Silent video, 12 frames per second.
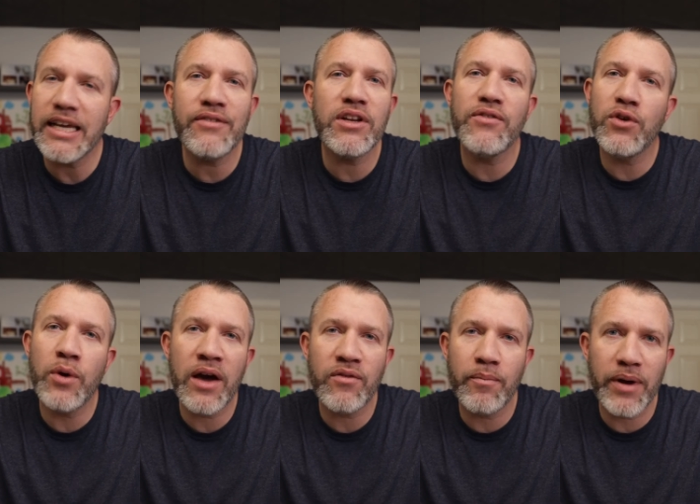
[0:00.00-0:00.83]
Even if you
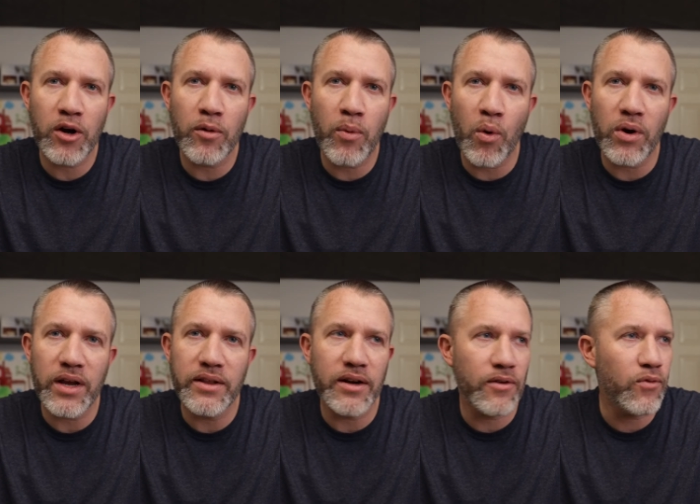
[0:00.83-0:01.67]
have a barrel port
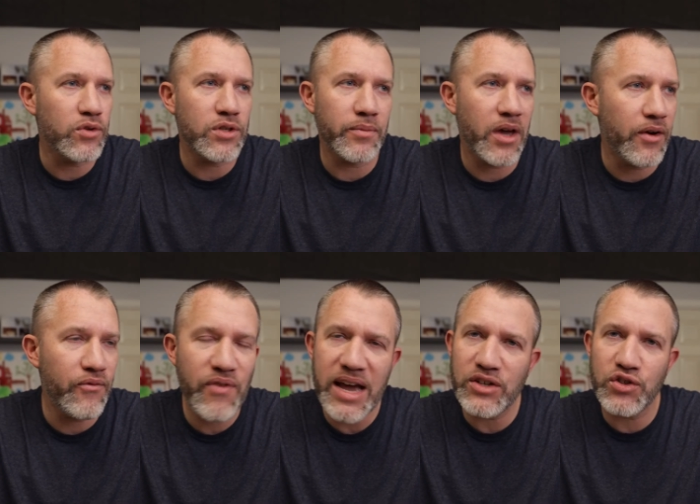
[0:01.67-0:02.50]
in there for some kind of
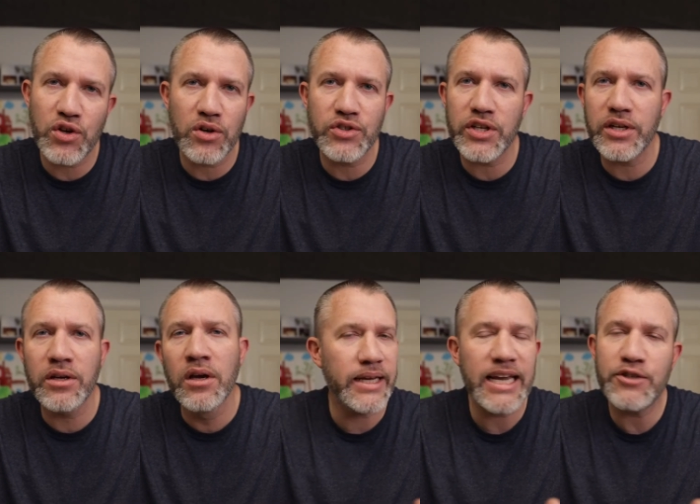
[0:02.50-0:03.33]
fast charging,
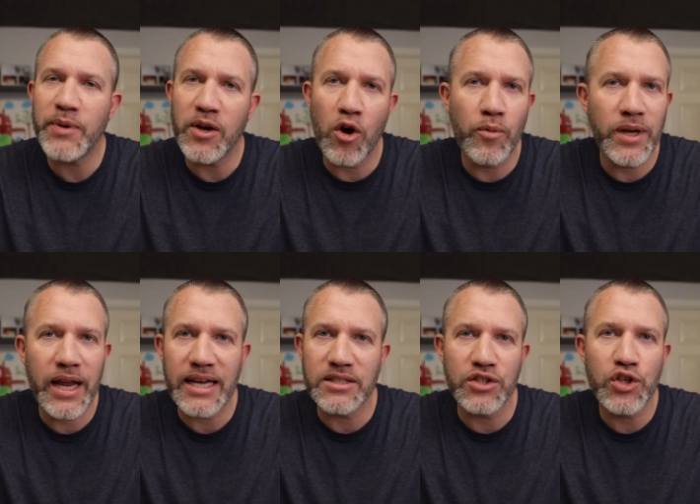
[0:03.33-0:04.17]
the HP Omen
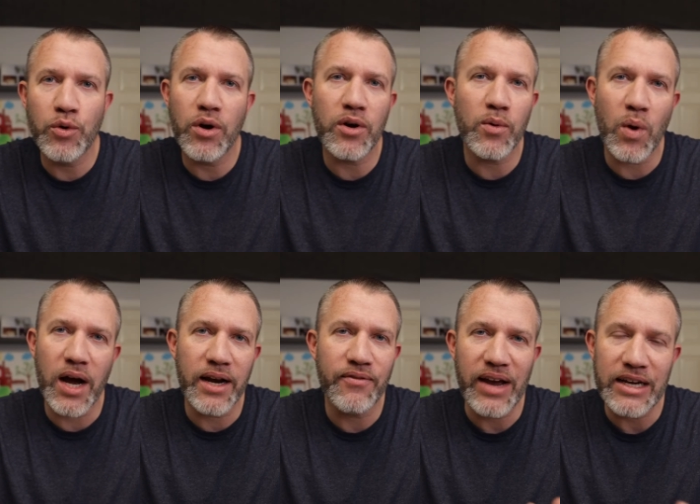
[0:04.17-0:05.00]
has a 200
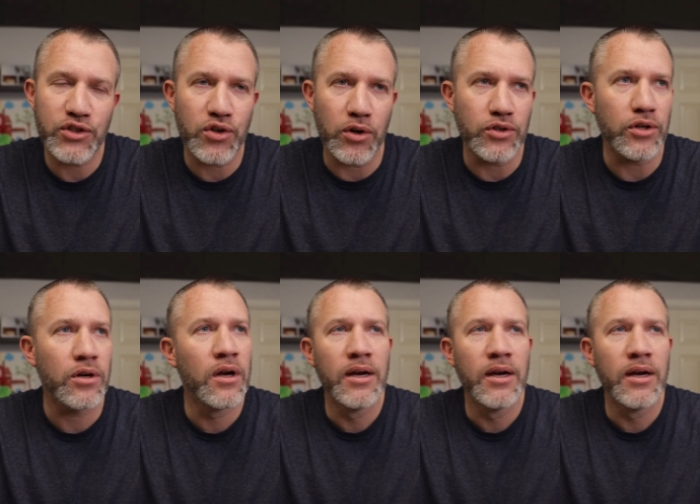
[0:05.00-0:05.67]
watt fast charger.